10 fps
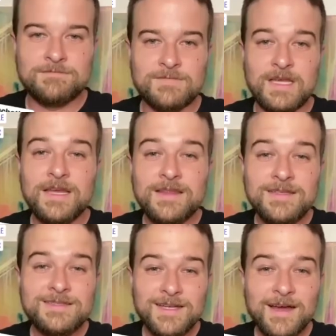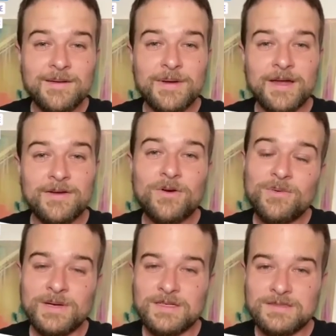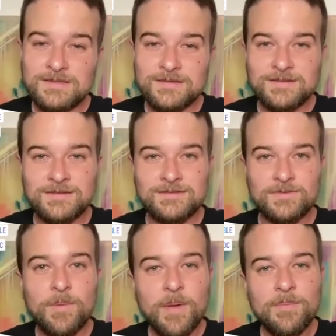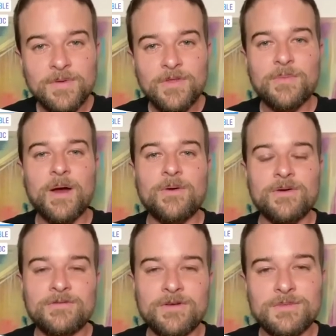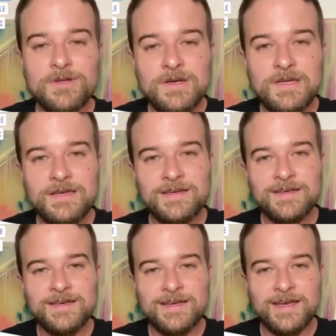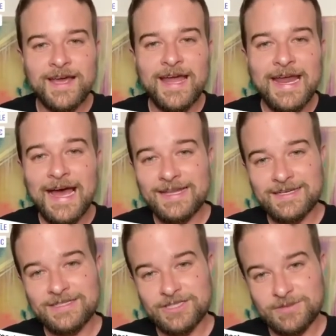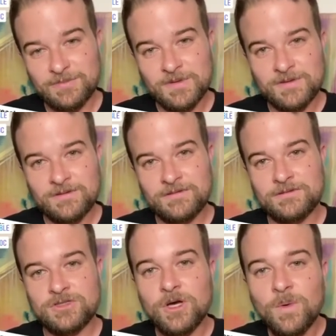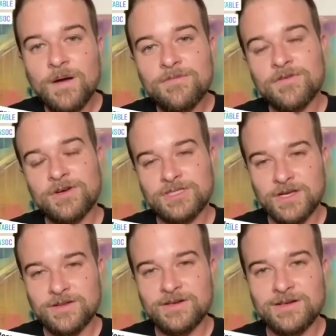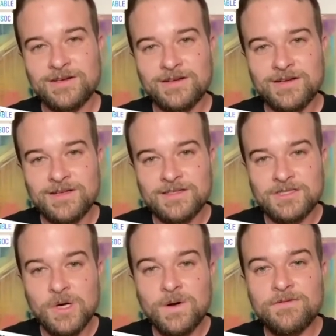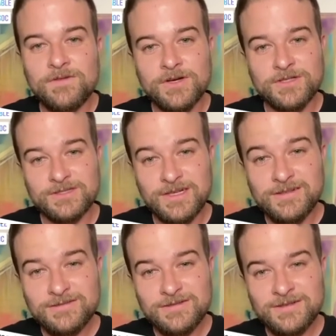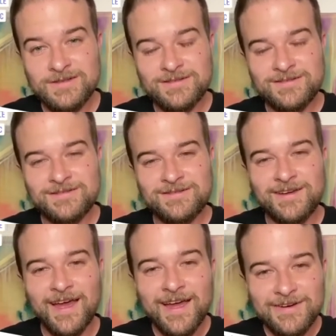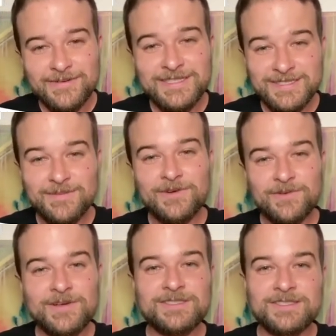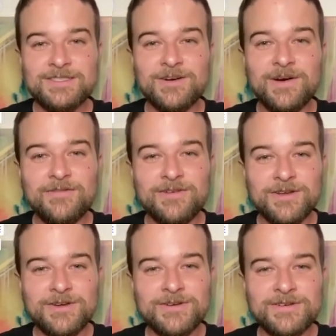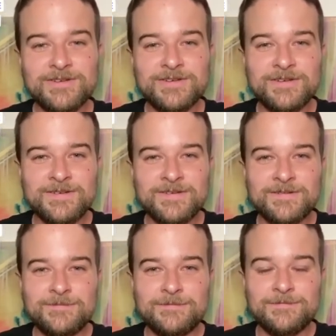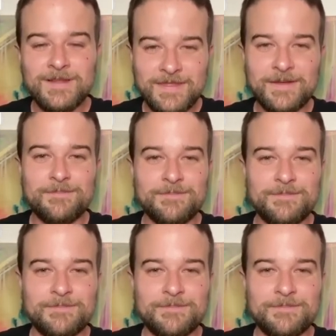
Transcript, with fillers: In this time and always, remember the power of community and allyship. Show up for each other show up for yourself. And when someone wants to show up for you, let them.